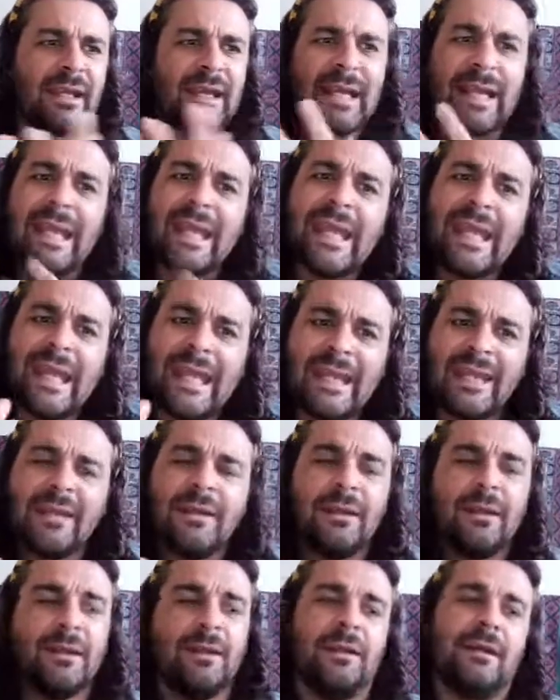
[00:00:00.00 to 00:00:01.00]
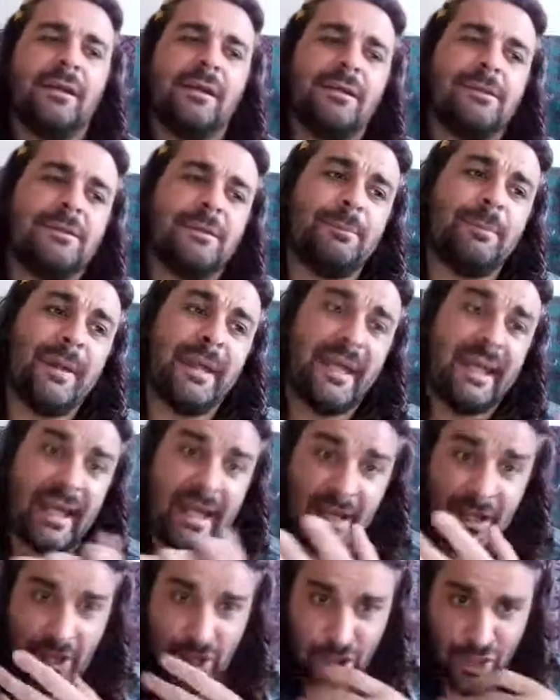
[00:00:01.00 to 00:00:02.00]
clean, to
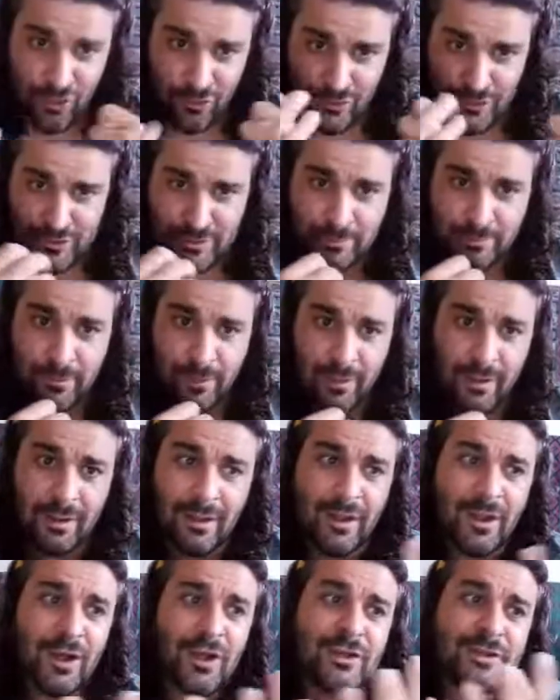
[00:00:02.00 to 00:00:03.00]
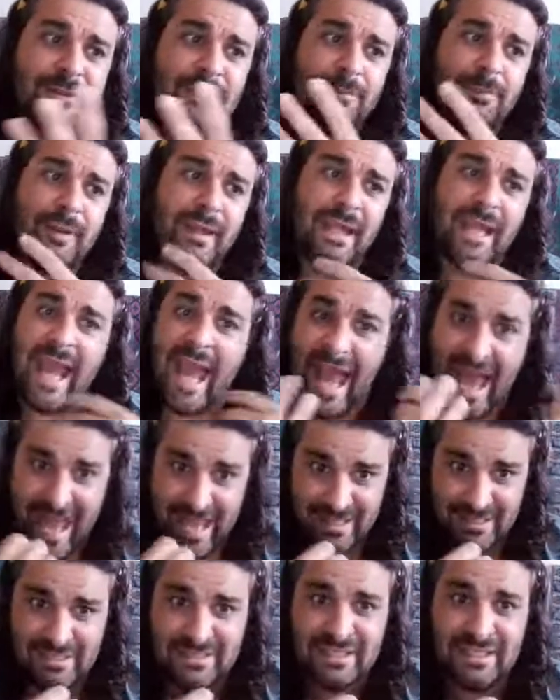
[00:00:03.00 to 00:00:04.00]
be encourageable, to be
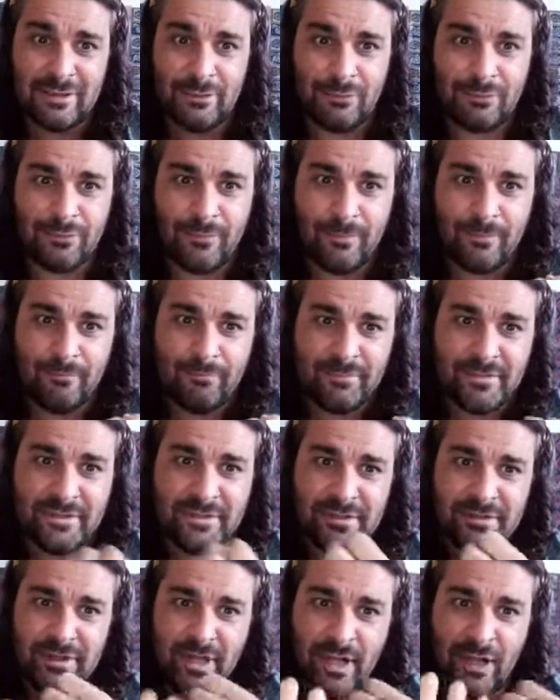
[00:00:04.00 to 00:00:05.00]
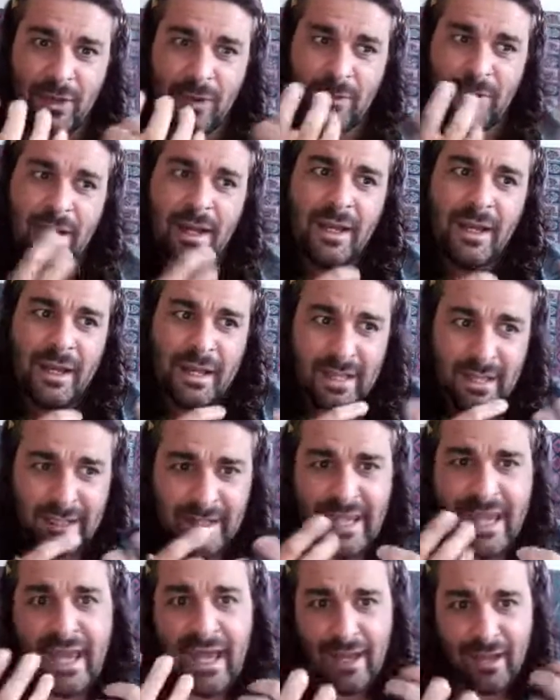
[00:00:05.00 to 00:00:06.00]
active. So
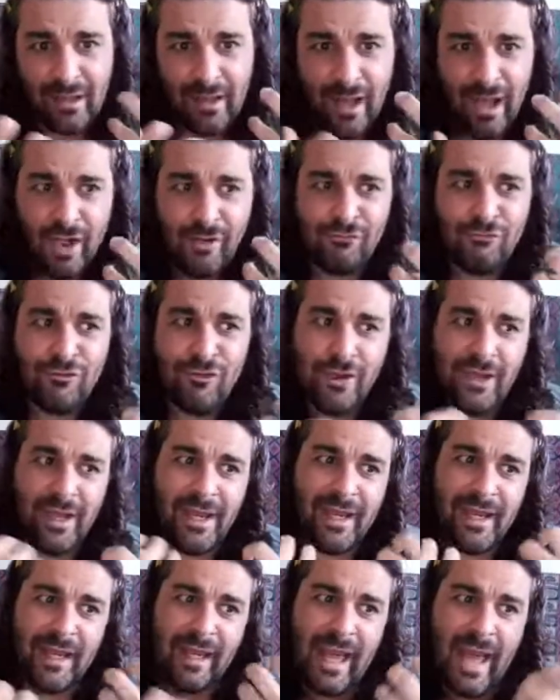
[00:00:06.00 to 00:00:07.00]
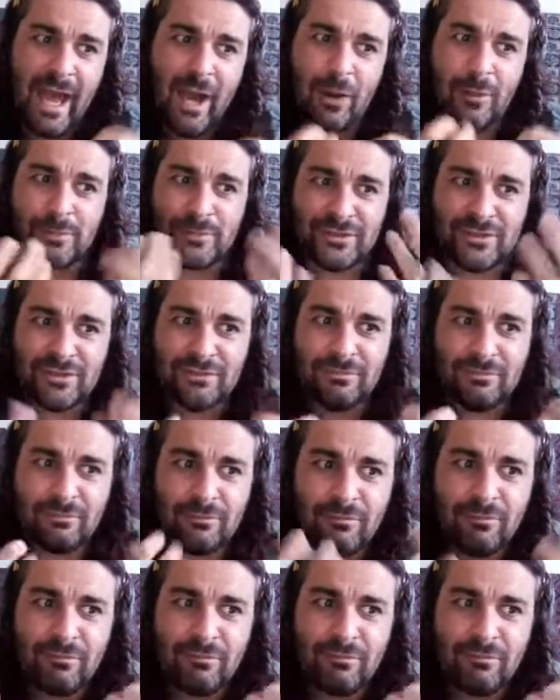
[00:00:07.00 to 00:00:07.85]
yeah, it really helps